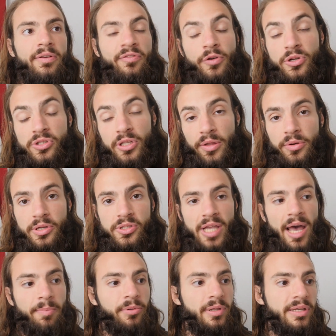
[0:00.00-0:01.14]
for another
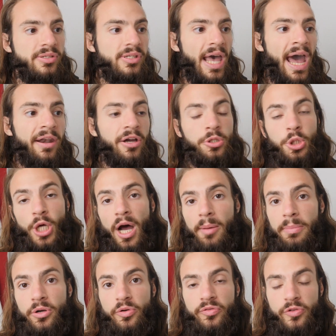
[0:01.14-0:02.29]
example is at a job
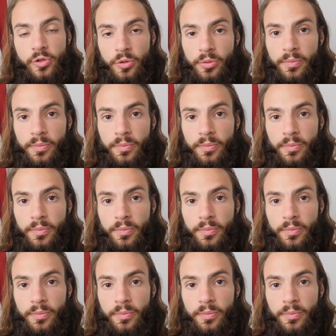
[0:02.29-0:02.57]
interview.